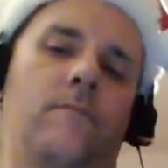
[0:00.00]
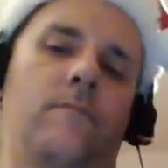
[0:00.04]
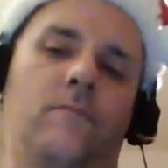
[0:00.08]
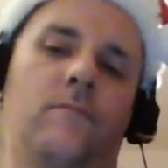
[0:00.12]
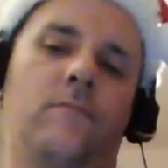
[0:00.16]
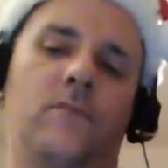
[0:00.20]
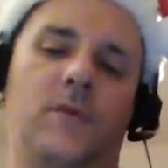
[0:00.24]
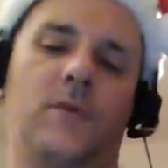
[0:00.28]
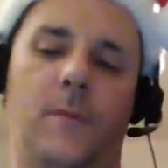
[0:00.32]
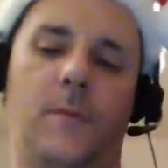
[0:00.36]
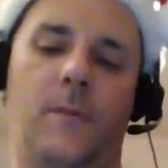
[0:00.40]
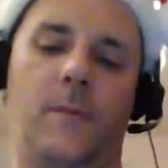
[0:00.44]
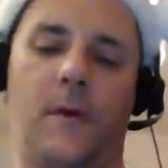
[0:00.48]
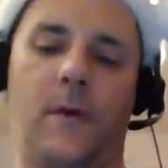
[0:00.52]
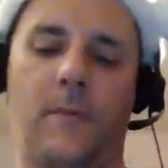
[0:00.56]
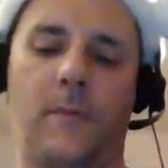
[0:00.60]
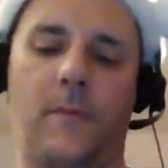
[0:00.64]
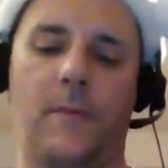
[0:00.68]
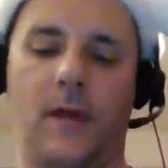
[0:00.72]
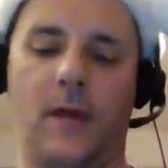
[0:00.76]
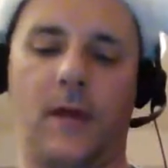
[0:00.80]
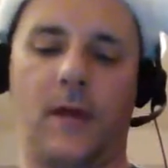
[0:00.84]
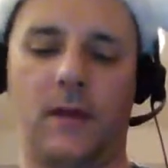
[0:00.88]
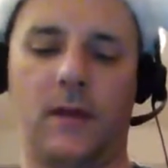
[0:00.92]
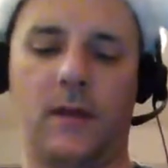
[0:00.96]
Jimmy
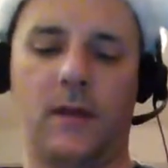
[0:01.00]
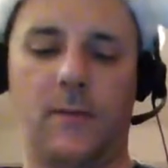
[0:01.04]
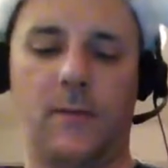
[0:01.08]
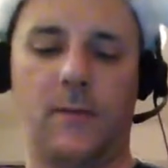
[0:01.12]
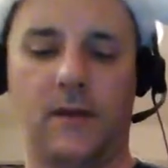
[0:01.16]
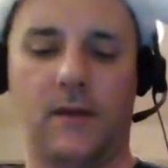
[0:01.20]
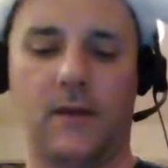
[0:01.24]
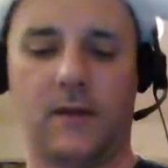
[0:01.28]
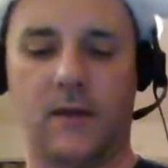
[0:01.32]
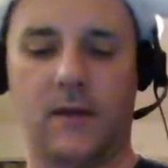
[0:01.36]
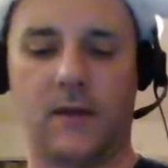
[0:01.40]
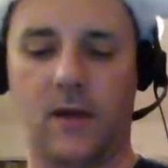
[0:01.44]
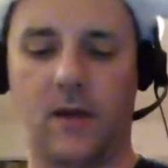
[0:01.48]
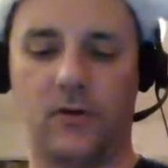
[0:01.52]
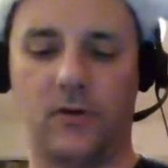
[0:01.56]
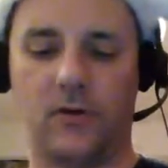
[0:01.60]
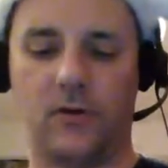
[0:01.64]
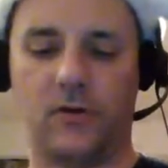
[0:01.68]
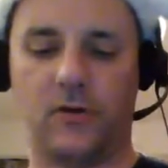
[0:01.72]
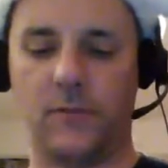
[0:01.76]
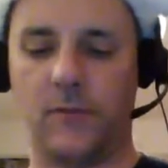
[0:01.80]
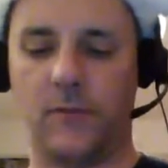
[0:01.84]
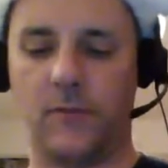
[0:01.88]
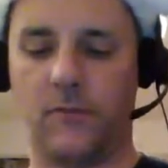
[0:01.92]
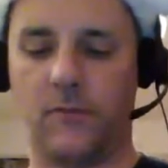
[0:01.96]
Palmiotti and Amanda Conner
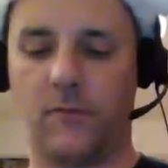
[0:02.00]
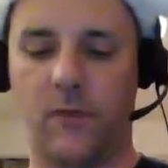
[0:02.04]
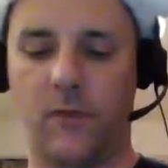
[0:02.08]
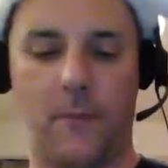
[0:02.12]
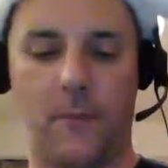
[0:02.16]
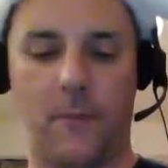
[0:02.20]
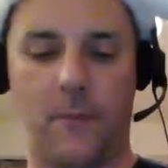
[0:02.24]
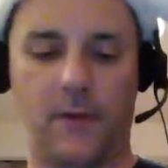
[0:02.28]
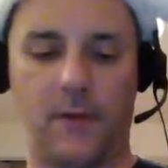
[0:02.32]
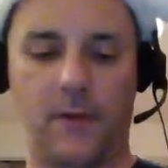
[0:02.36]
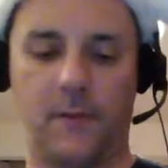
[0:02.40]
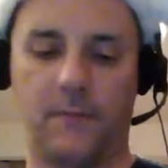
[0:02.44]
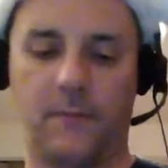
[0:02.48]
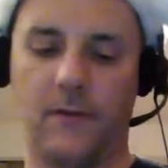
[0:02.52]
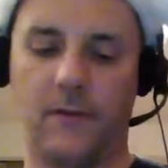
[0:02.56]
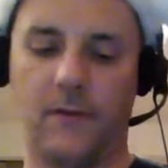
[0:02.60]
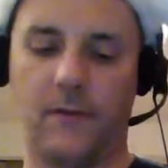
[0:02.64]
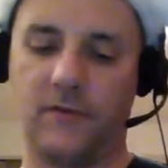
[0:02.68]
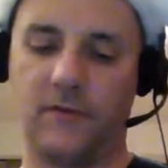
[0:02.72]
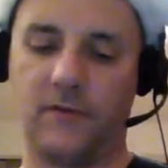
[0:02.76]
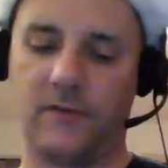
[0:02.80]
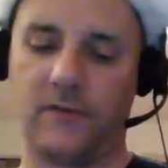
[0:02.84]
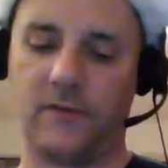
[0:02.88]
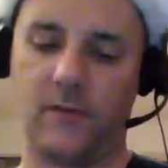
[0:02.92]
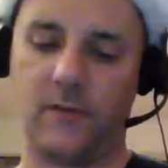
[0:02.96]
should be wrapping up their
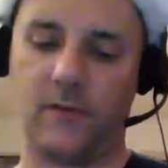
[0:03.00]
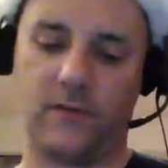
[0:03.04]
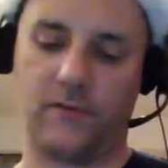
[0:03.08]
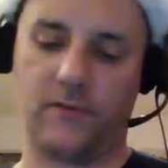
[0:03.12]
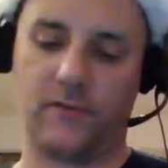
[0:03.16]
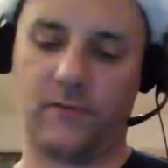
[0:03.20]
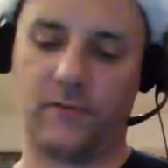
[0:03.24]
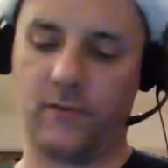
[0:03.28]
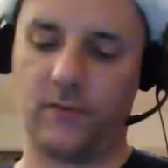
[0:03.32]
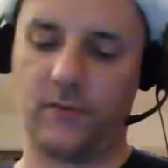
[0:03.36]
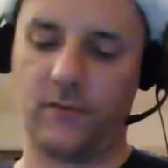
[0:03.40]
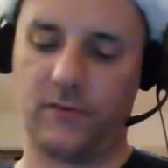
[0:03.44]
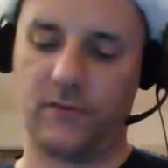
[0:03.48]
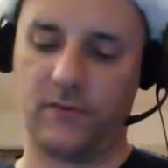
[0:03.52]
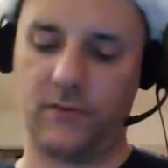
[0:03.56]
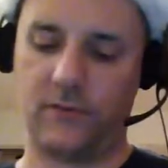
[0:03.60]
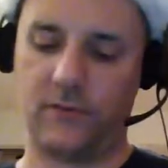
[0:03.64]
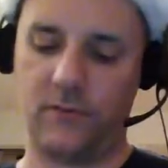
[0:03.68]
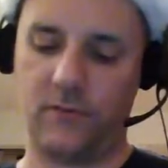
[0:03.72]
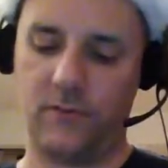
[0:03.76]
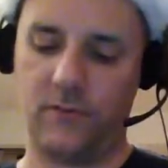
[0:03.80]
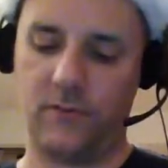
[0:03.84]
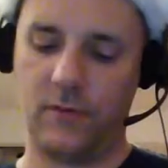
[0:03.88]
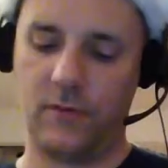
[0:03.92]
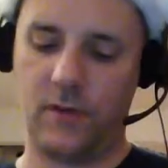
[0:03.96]
series really
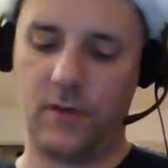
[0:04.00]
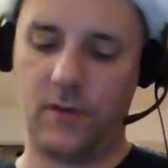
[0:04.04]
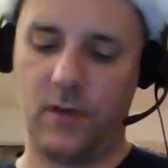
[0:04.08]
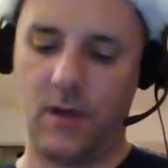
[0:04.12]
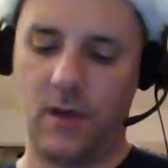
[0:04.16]
soon.